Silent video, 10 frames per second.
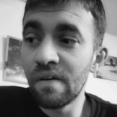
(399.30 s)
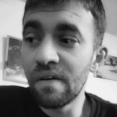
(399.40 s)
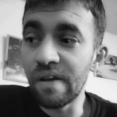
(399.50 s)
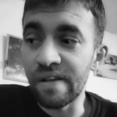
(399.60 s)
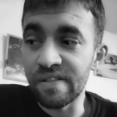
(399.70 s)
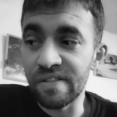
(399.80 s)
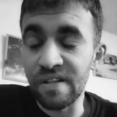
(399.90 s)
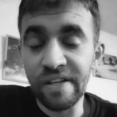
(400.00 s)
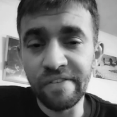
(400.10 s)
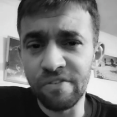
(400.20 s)
it's to
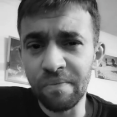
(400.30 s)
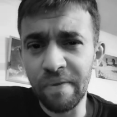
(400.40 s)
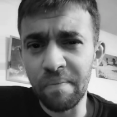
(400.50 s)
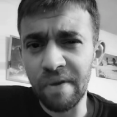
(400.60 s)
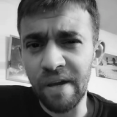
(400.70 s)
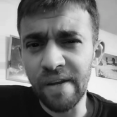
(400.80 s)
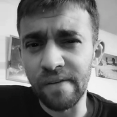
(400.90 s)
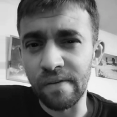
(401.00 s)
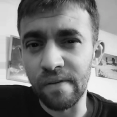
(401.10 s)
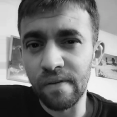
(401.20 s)
leave something
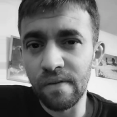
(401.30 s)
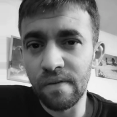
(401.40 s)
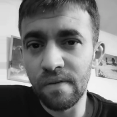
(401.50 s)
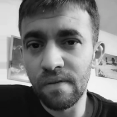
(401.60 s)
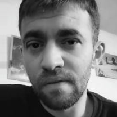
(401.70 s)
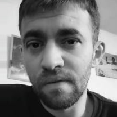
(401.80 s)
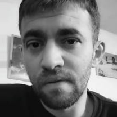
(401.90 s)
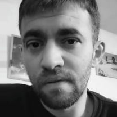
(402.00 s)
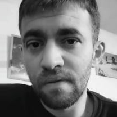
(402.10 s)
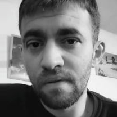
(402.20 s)
behind
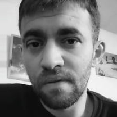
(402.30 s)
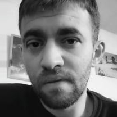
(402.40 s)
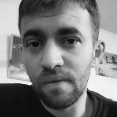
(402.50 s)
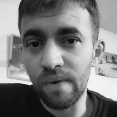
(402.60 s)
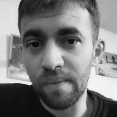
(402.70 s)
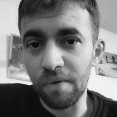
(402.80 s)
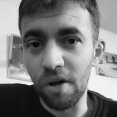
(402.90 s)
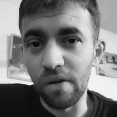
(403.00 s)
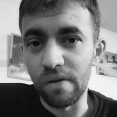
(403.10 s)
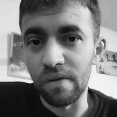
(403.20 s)
when I'm gone.